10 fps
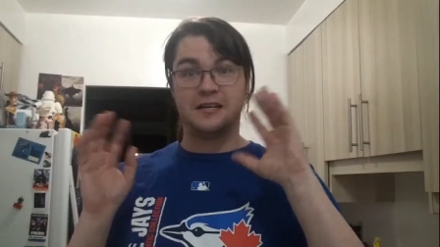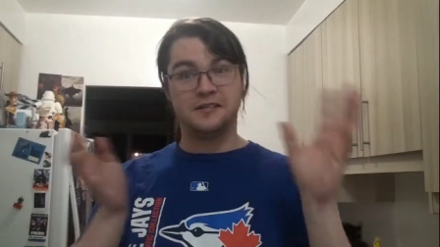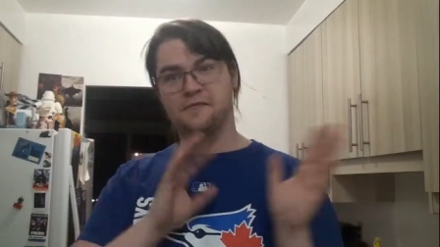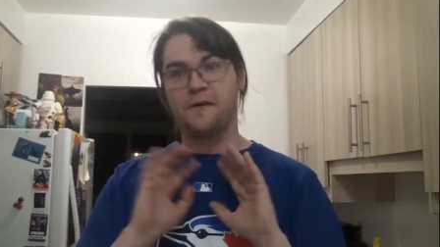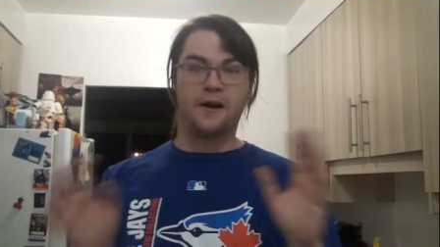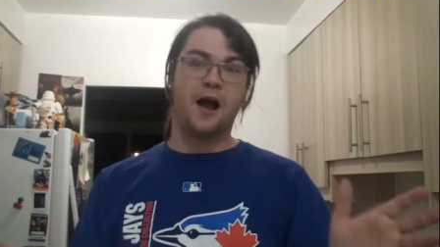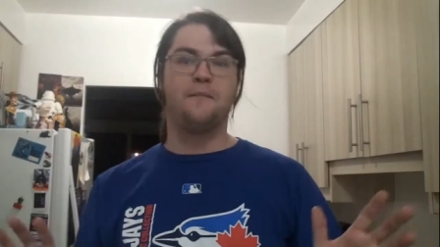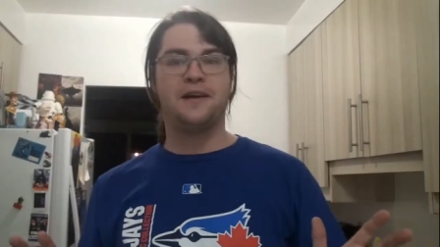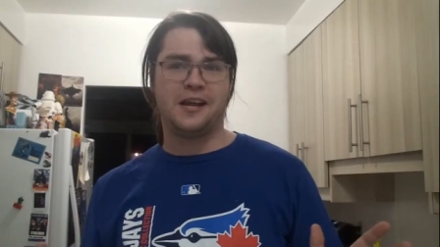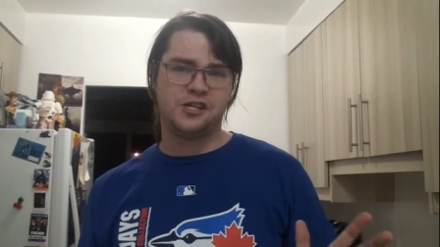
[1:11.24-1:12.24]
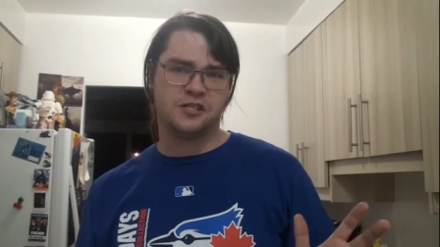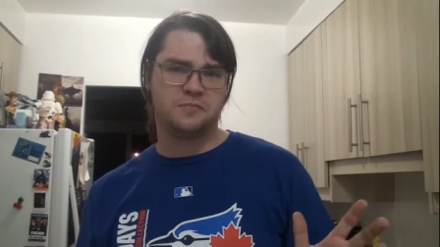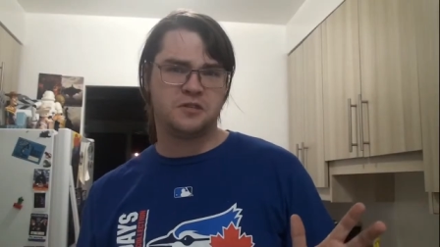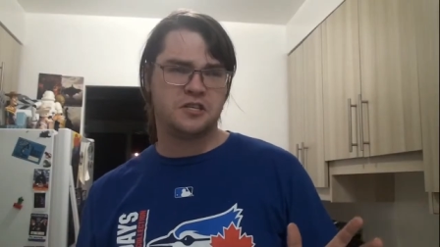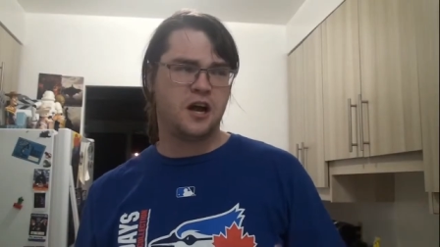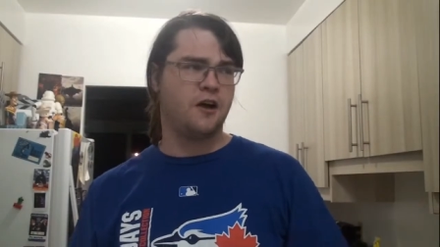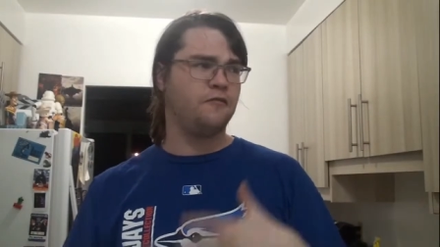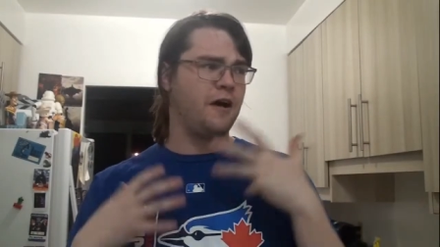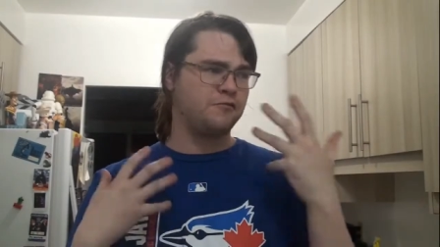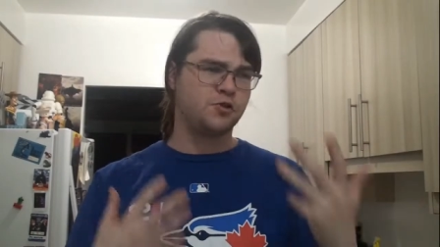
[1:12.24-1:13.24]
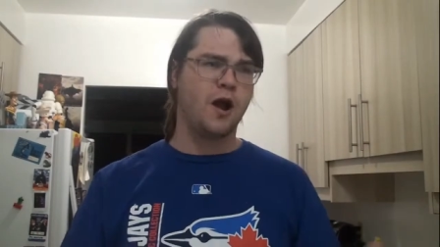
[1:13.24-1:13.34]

and different combinations of stuff. I've